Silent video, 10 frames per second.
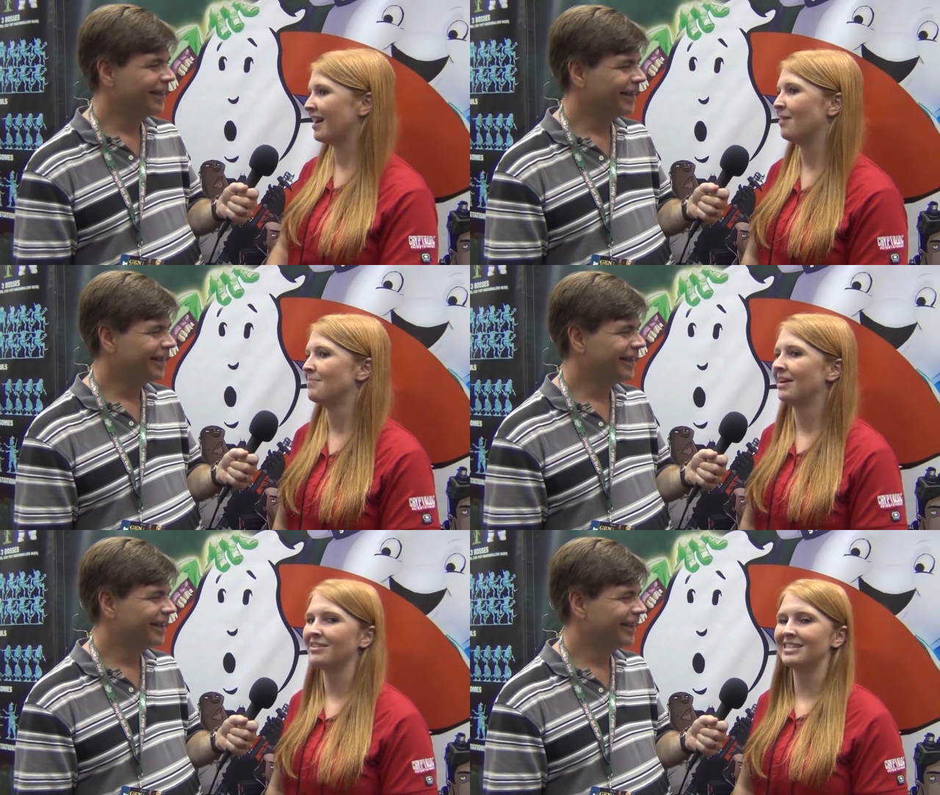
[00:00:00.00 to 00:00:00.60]

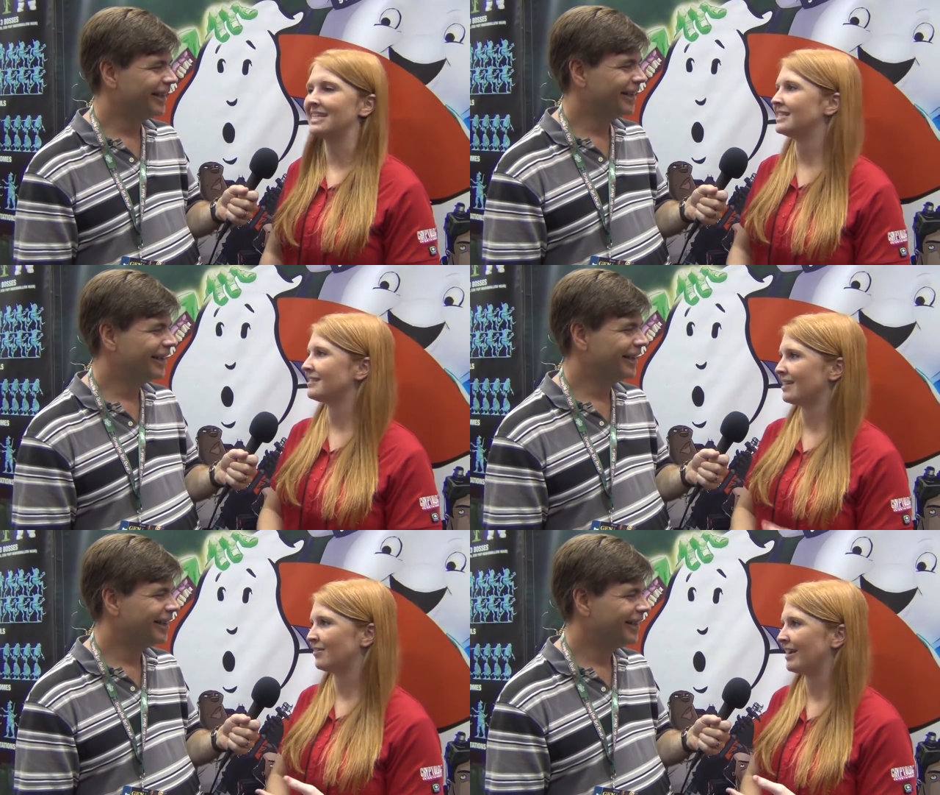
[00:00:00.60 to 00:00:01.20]
Speaker 1: Um, there's an
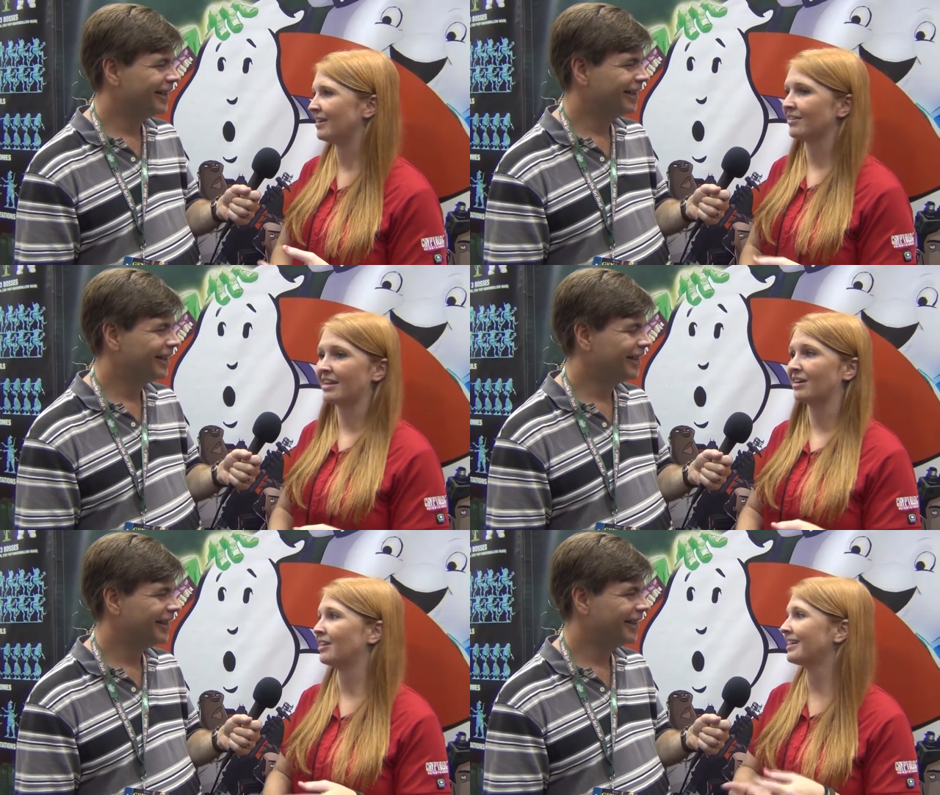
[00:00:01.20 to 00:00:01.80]
incinerator.
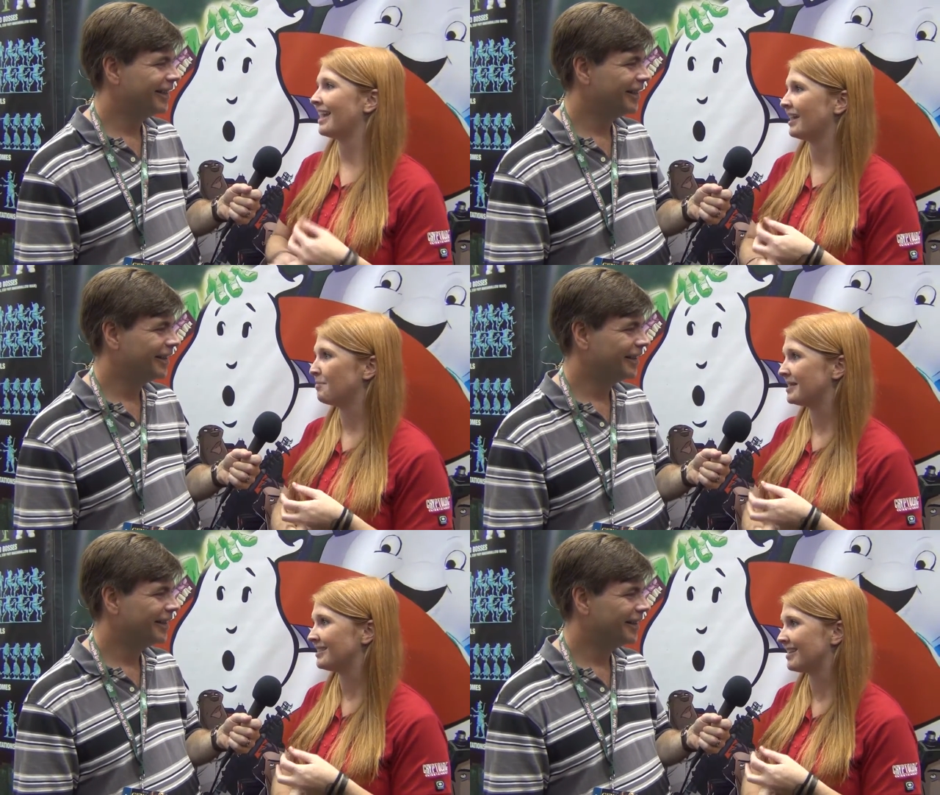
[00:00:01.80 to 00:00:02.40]
There are cake
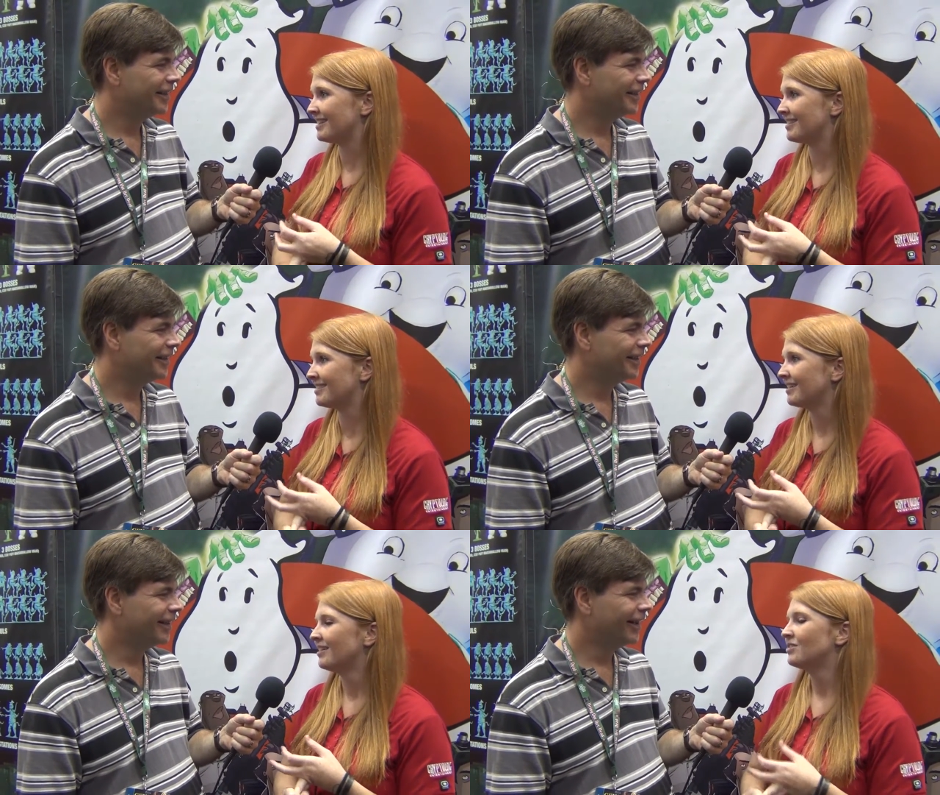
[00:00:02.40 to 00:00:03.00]
pieces.